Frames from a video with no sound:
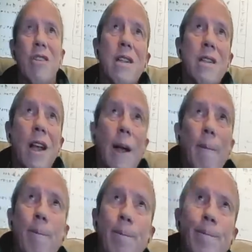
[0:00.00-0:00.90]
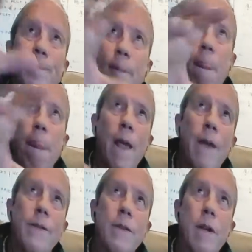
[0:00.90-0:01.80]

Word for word: It's like uh,